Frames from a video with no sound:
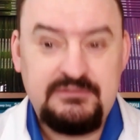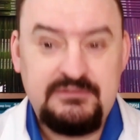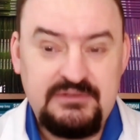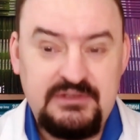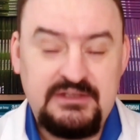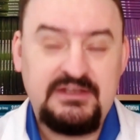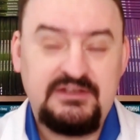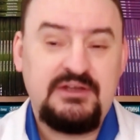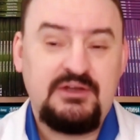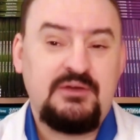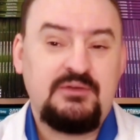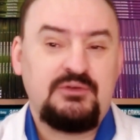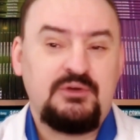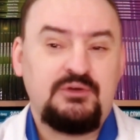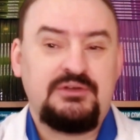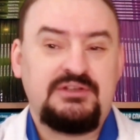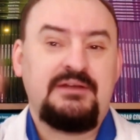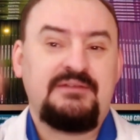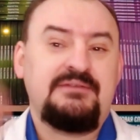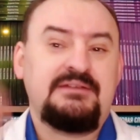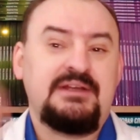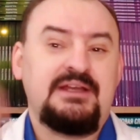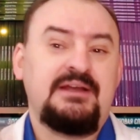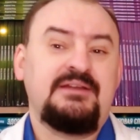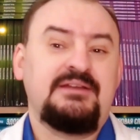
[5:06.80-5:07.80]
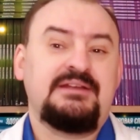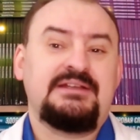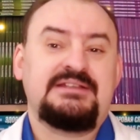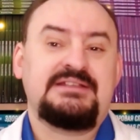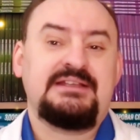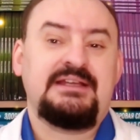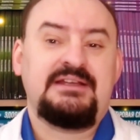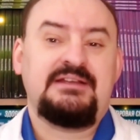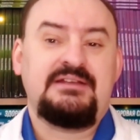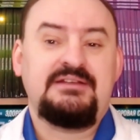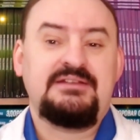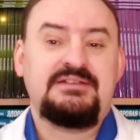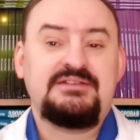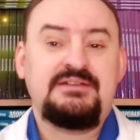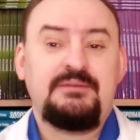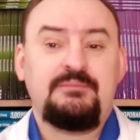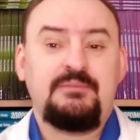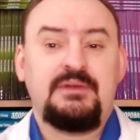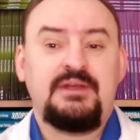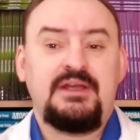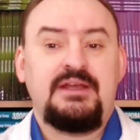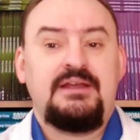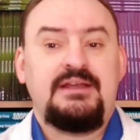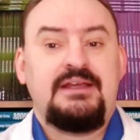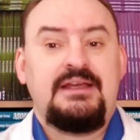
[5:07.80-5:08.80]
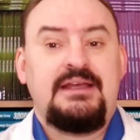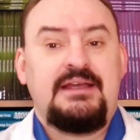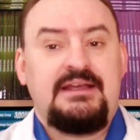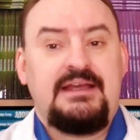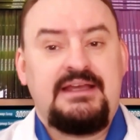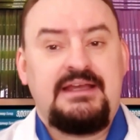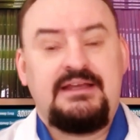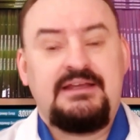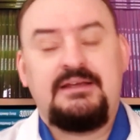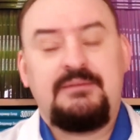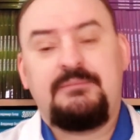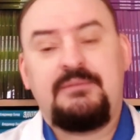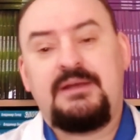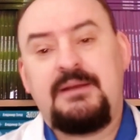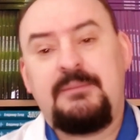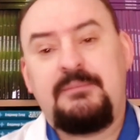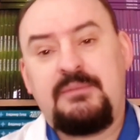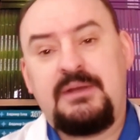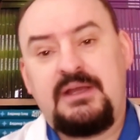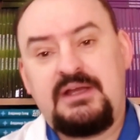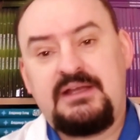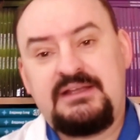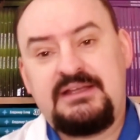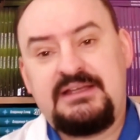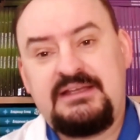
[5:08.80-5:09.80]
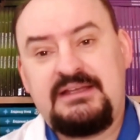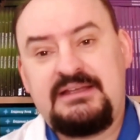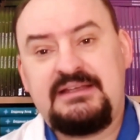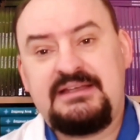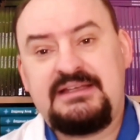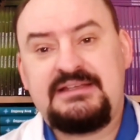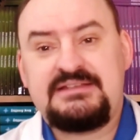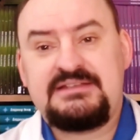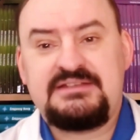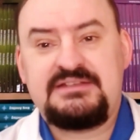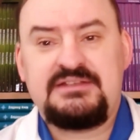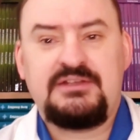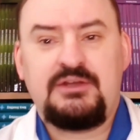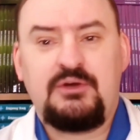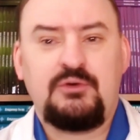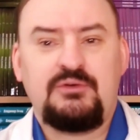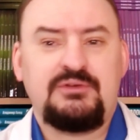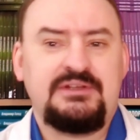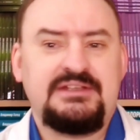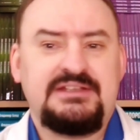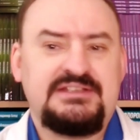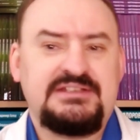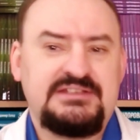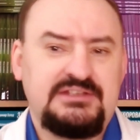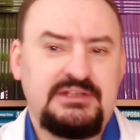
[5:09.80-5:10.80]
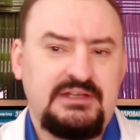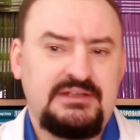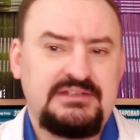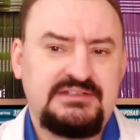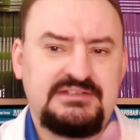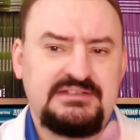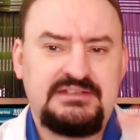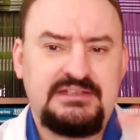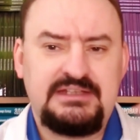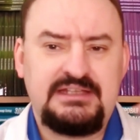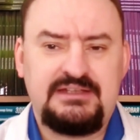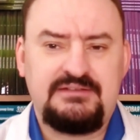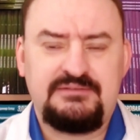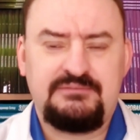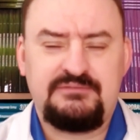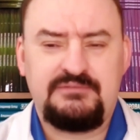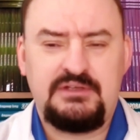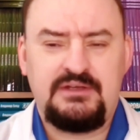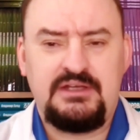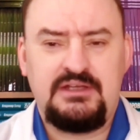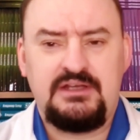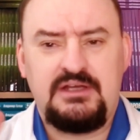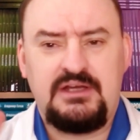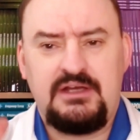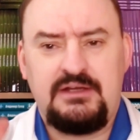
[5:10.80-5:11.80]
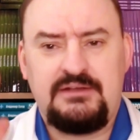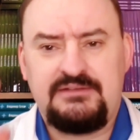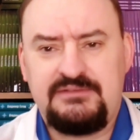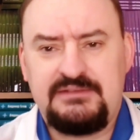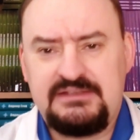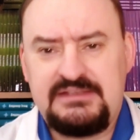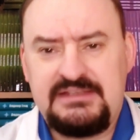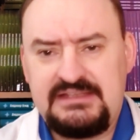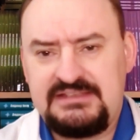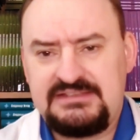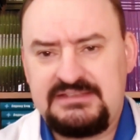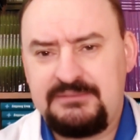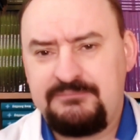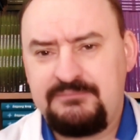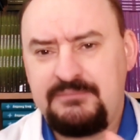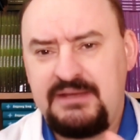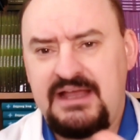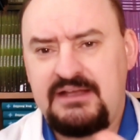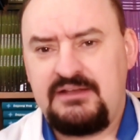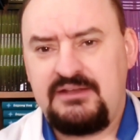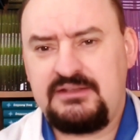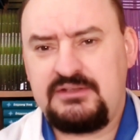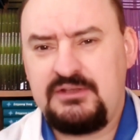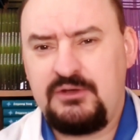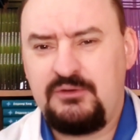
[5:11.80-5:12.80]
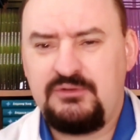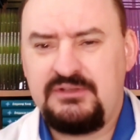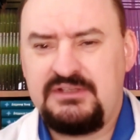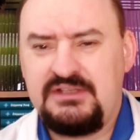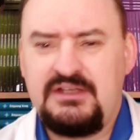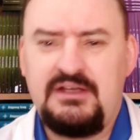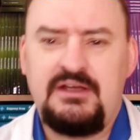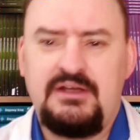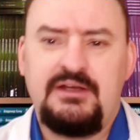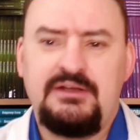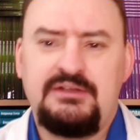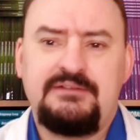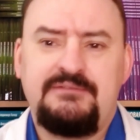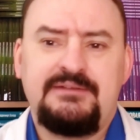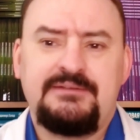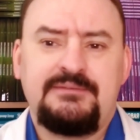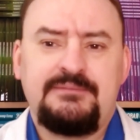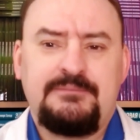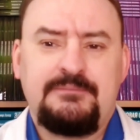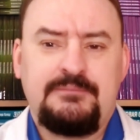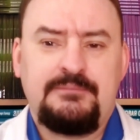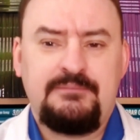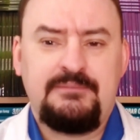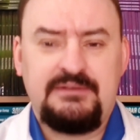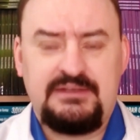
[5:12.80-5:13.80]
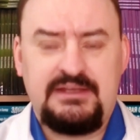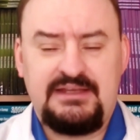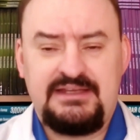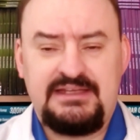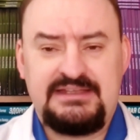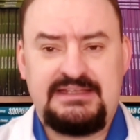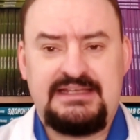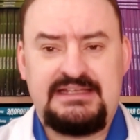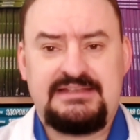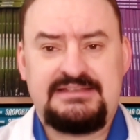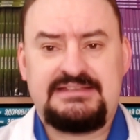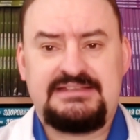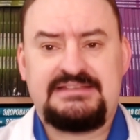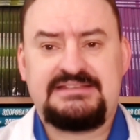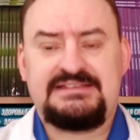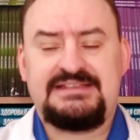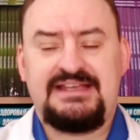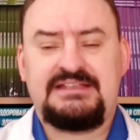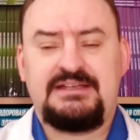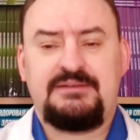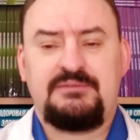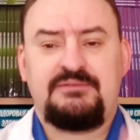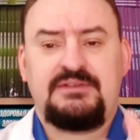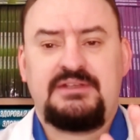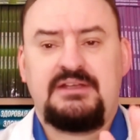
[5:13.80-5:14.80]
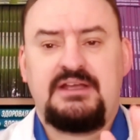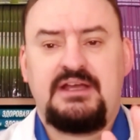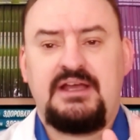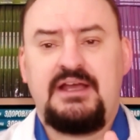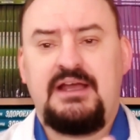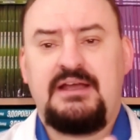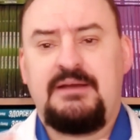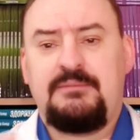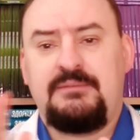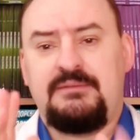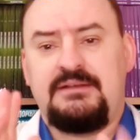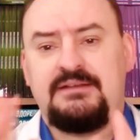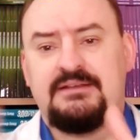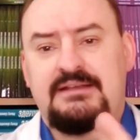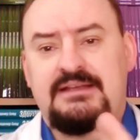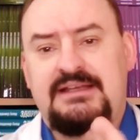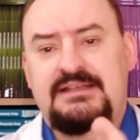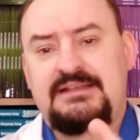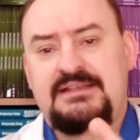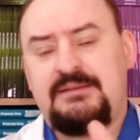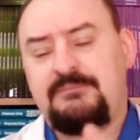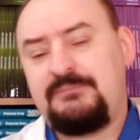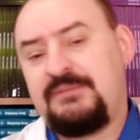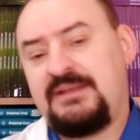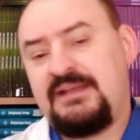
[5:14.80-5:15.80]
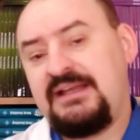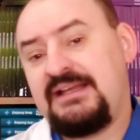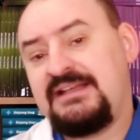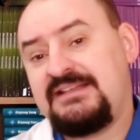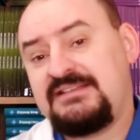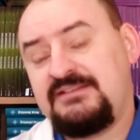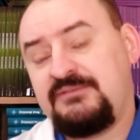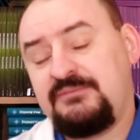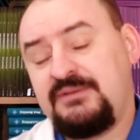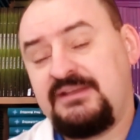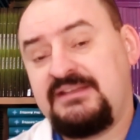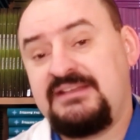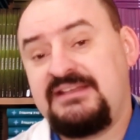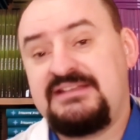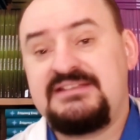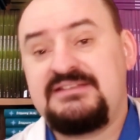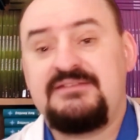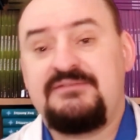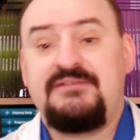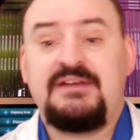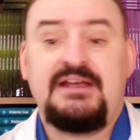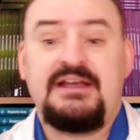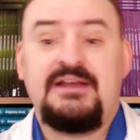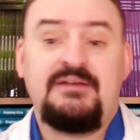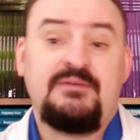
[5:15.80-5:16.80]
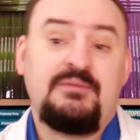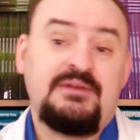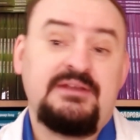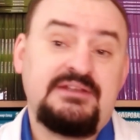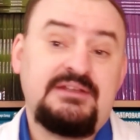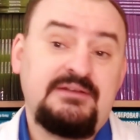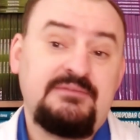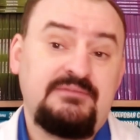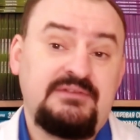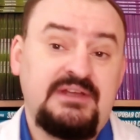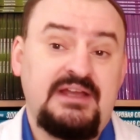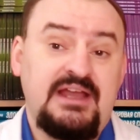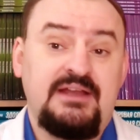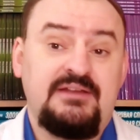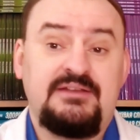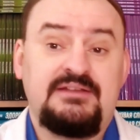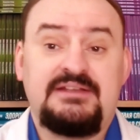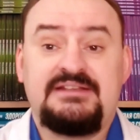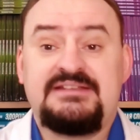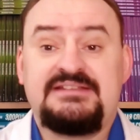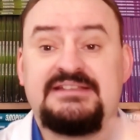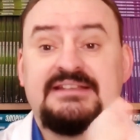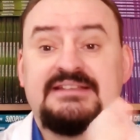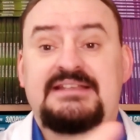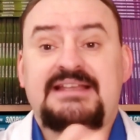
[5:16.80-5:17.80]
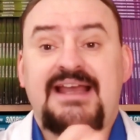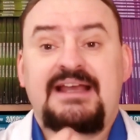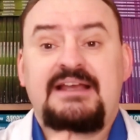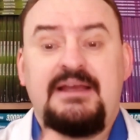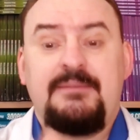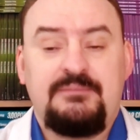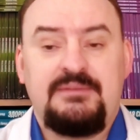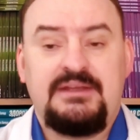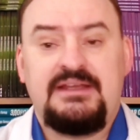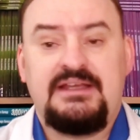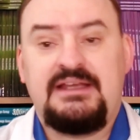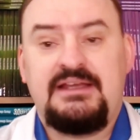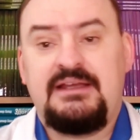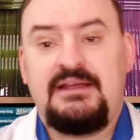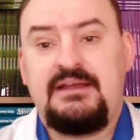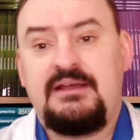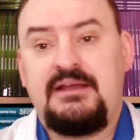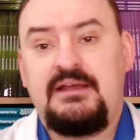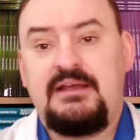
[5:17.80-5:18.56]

The coronavirus enters the body, and in my body, it slowly starts to get fought off. There's a battle going on. And at the same time, in the place where this fight with the virus is happening,